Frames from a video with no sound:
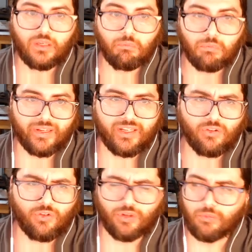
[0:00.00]
Plug in
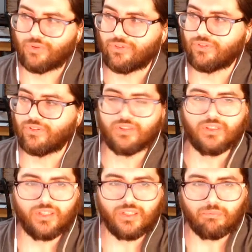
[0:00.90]
those numbers.
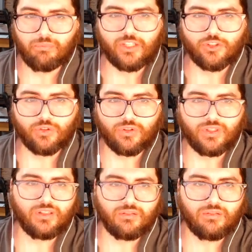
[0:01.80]
Make sure
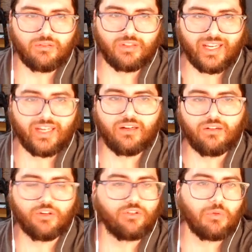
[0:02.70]
that negative,
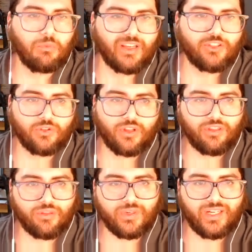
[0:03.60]
excuse me, make sure that
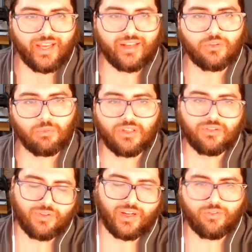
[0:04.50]
3x plus
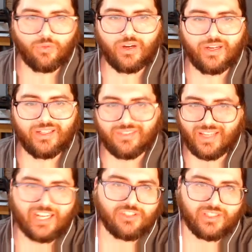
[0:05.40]
5y is
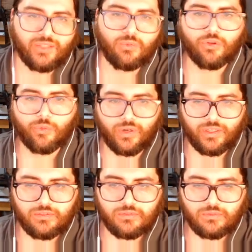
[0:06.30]
actually equal to
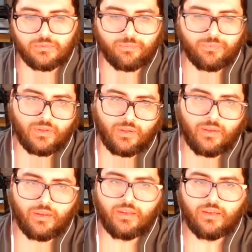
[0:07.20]
1
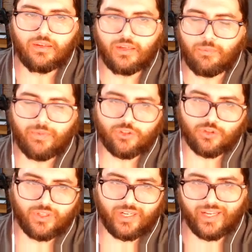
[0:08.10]
and make sure
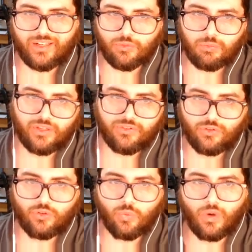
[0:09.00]
that x plus
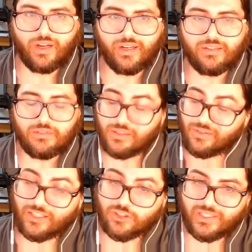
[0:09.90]
2y is
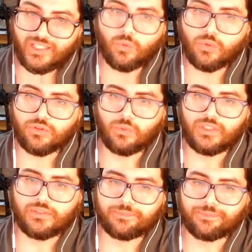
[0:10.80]
actually equal to 1.